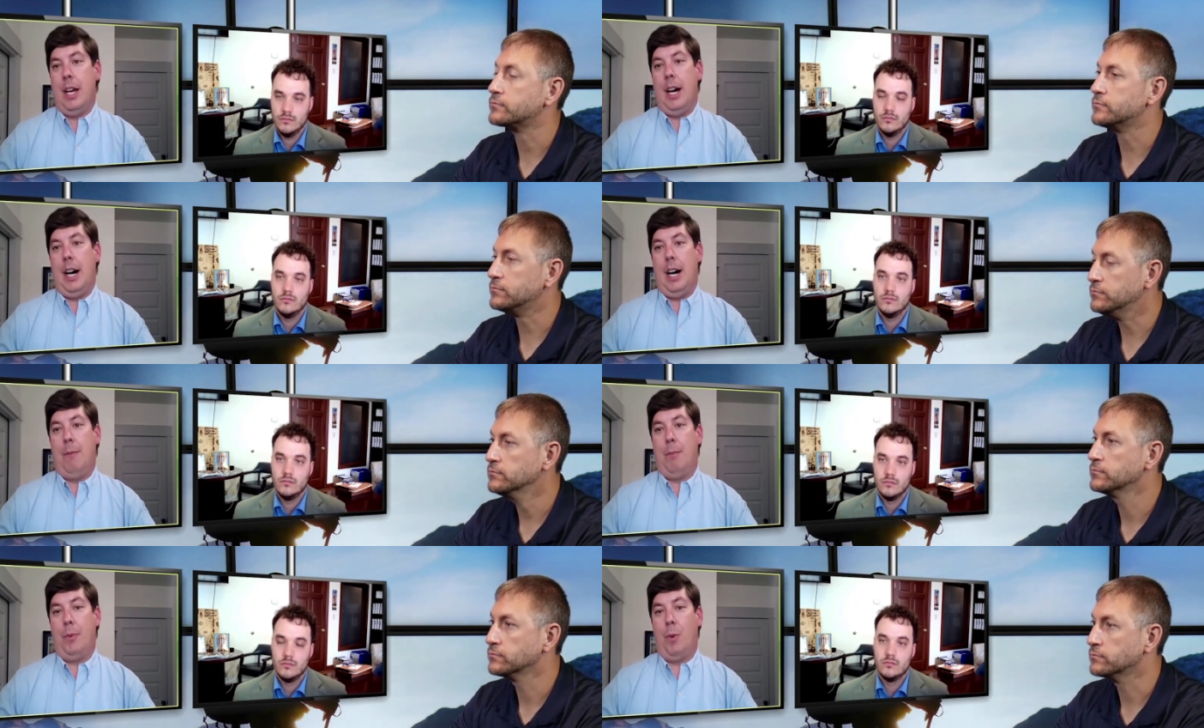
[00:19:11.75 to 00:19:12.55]

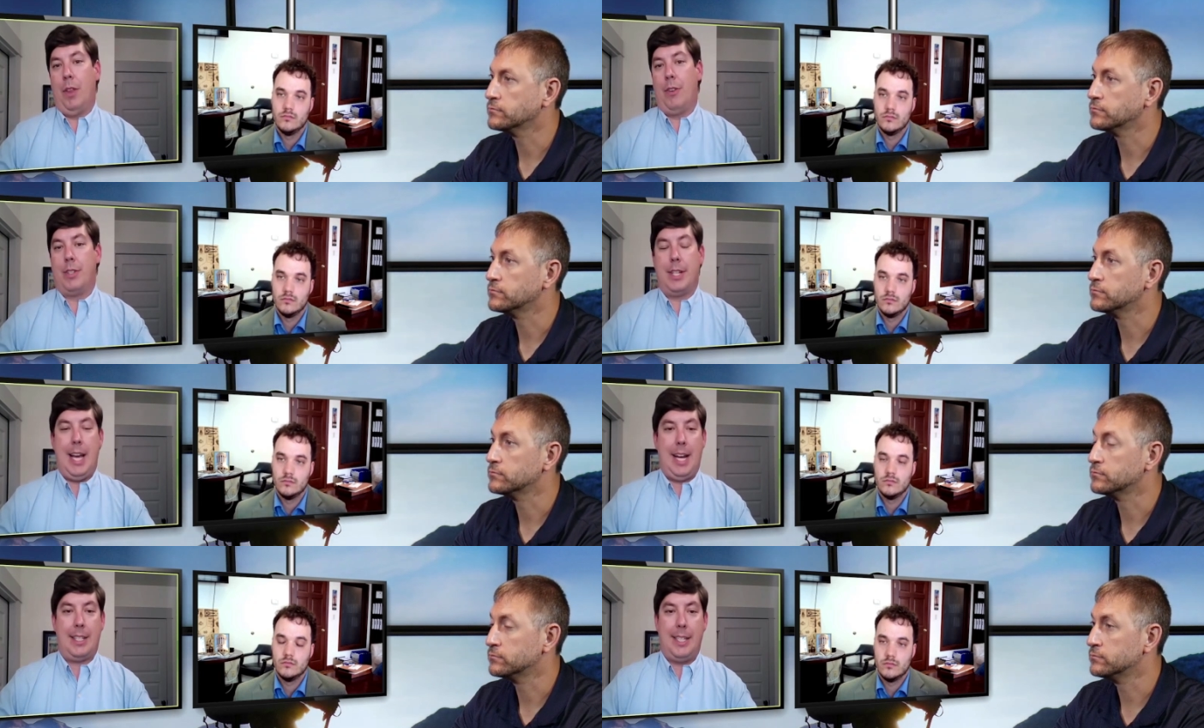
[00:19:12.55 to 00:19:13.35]
Speaker 1: um, whether it's a
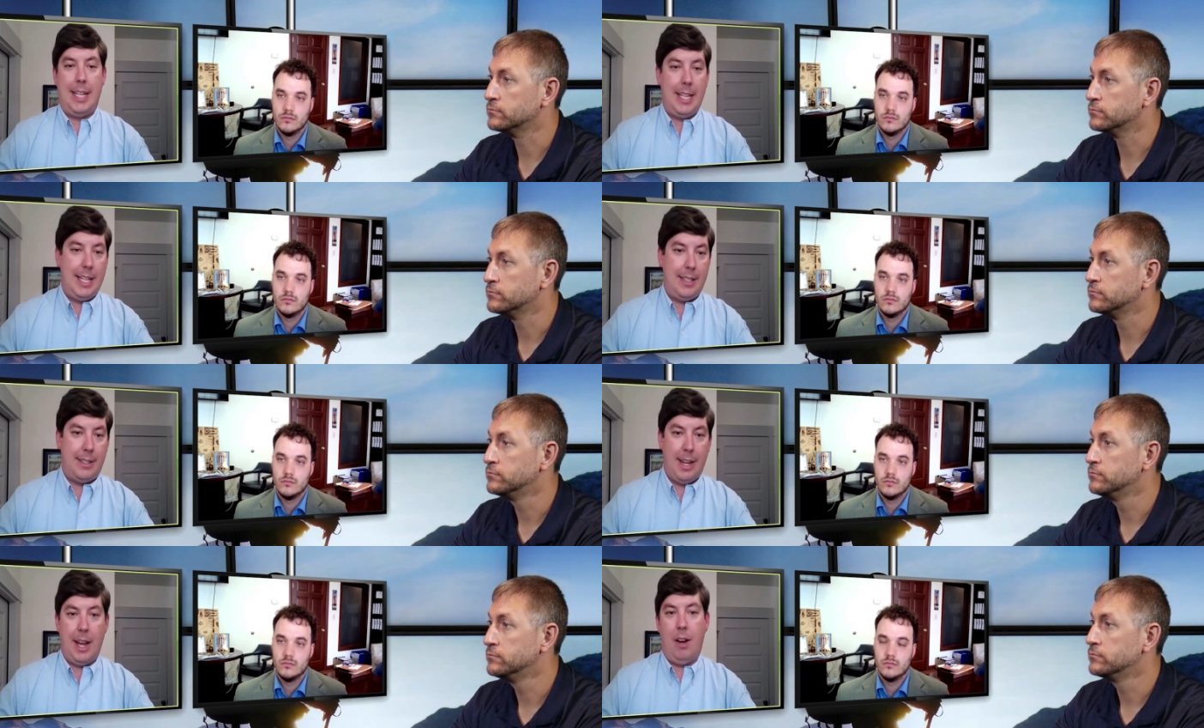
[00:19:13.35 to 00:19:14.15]
tax deed
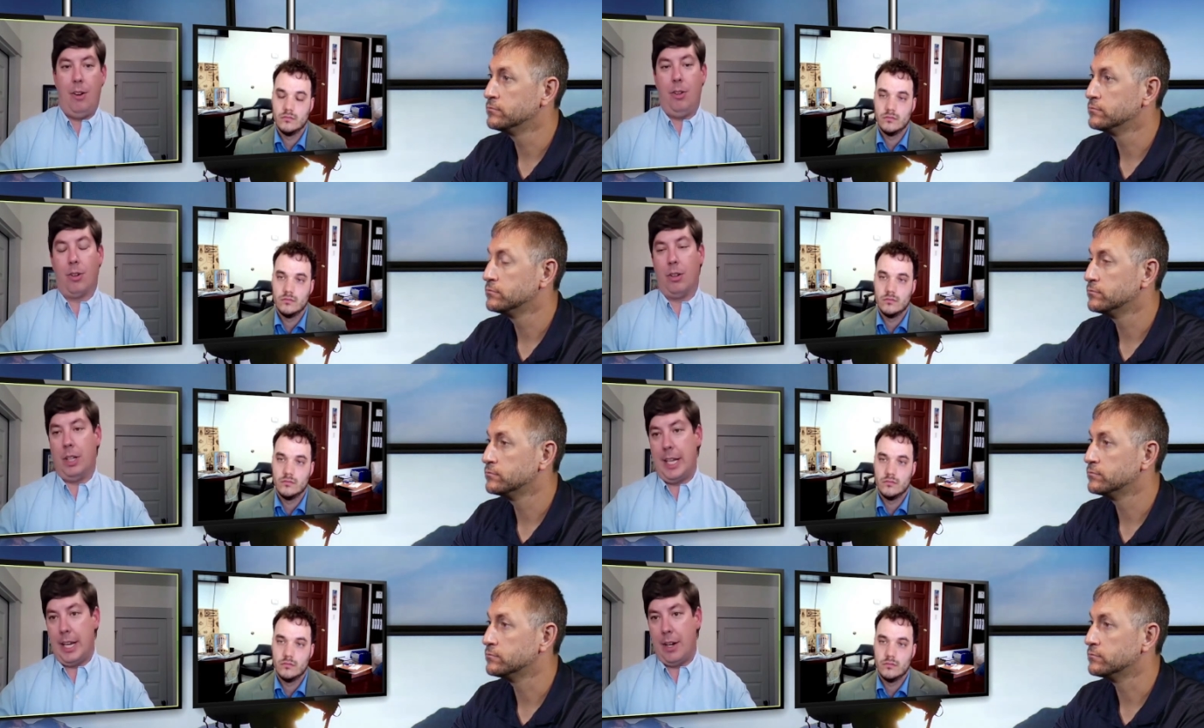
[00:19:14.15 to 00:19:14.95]
sale or a
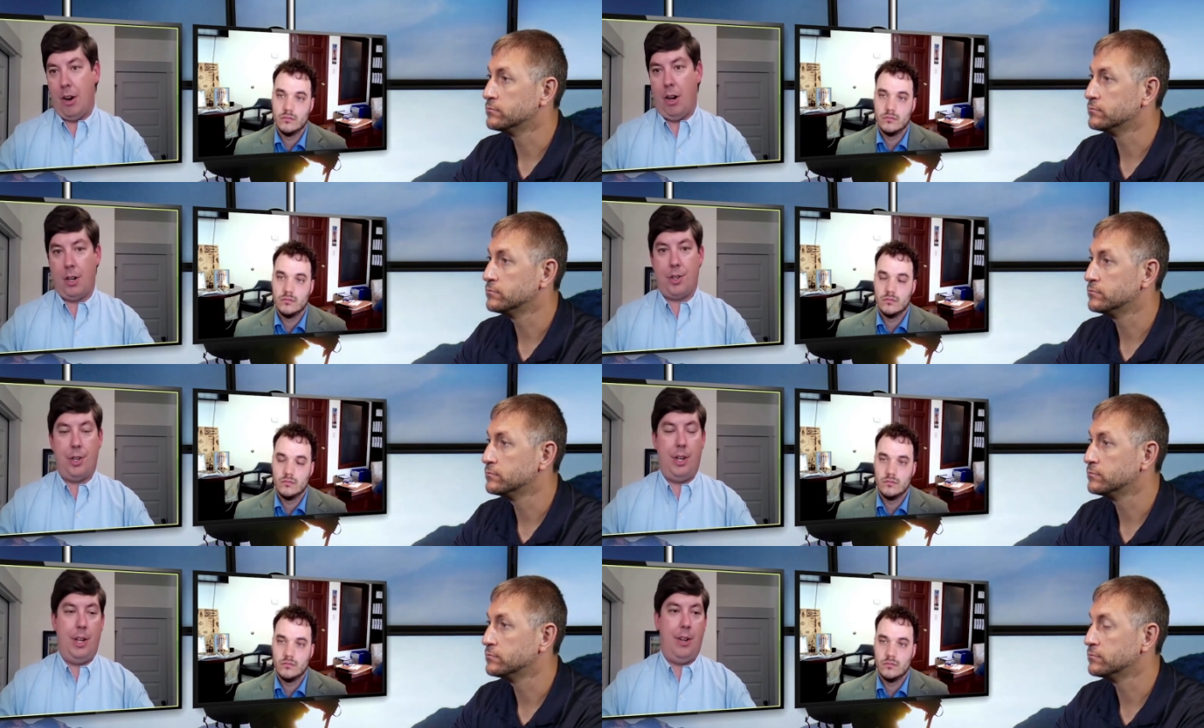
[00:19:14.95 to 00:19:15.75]
lien
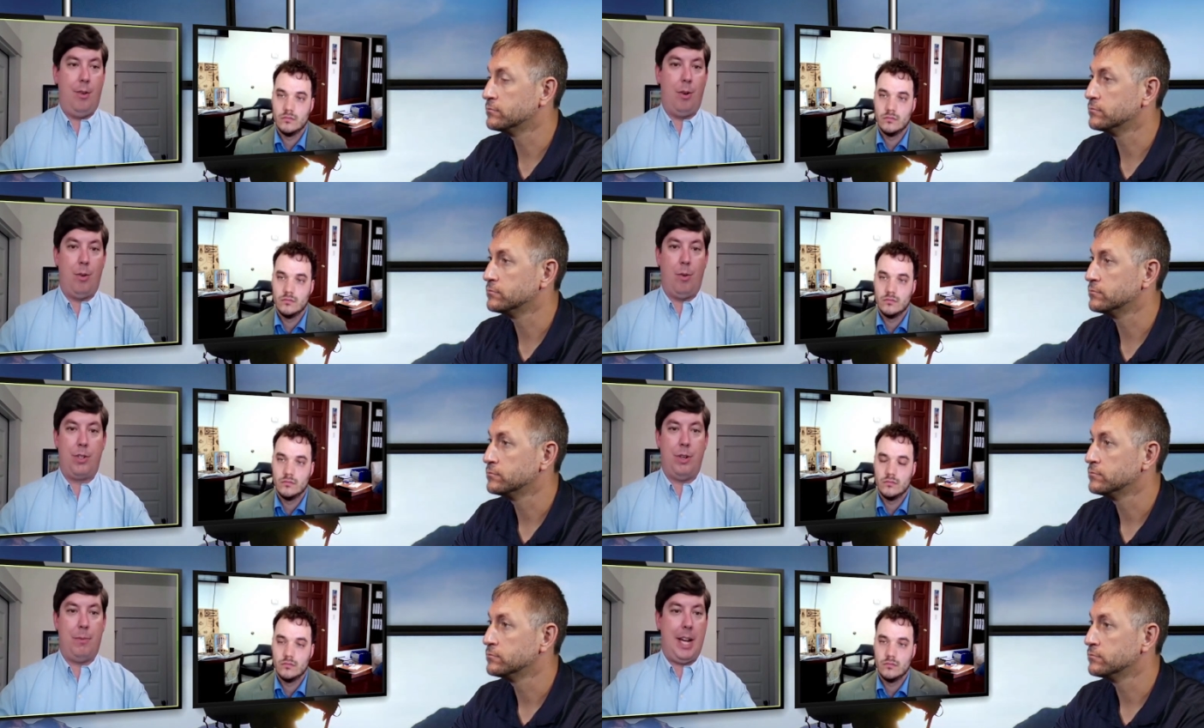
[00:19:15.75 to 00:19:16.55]
auction or,
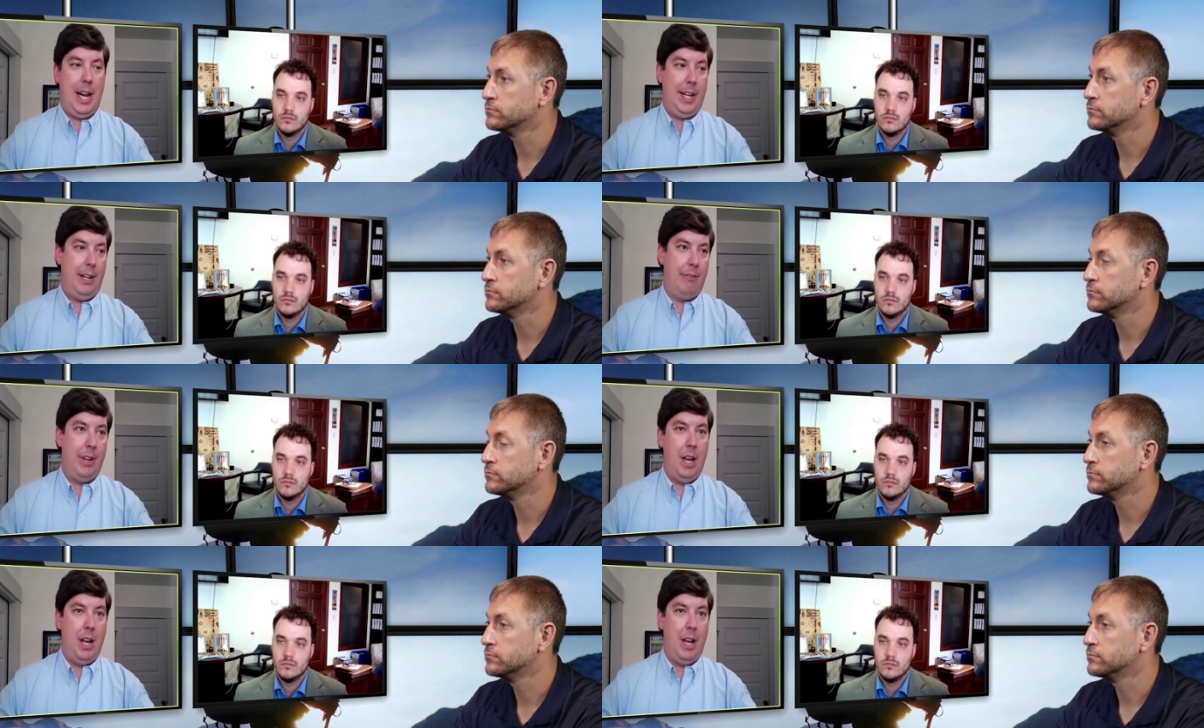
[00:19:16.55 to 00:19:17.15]
or some kind of